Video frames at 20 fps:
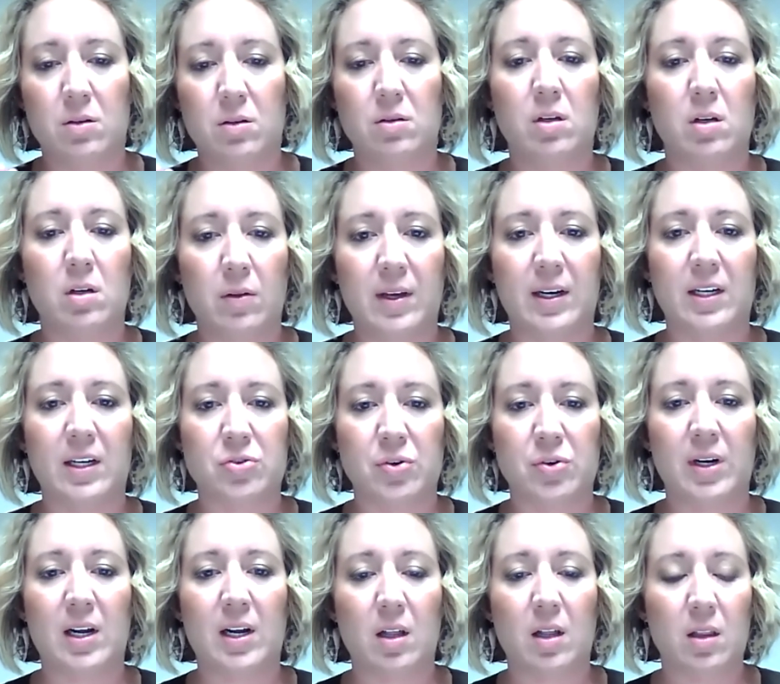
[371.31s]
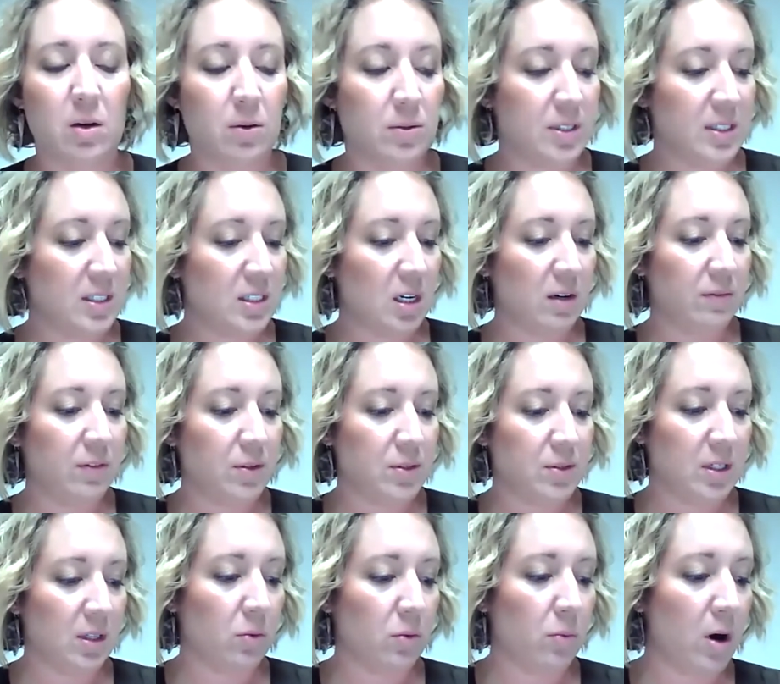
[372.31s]
they can drink out of those instead of
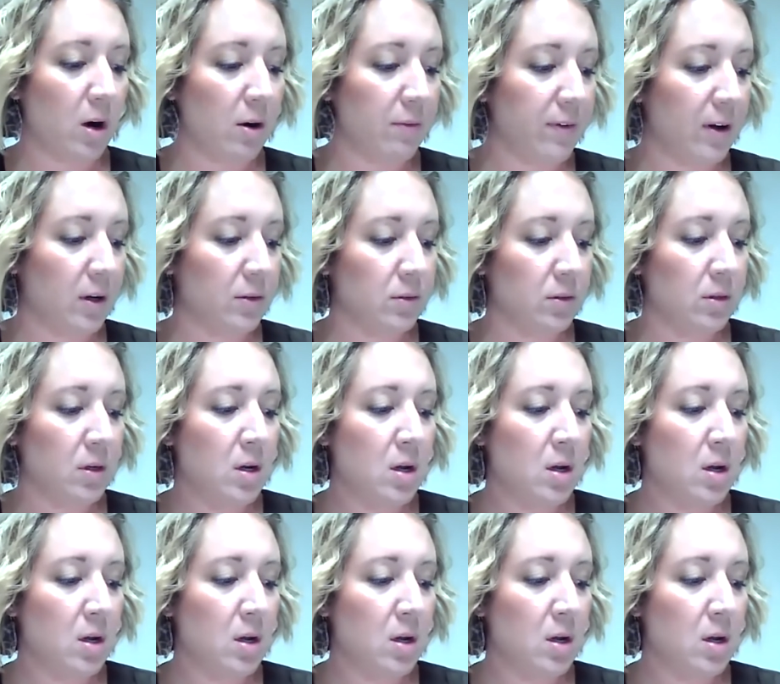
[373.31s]
using the water fountain.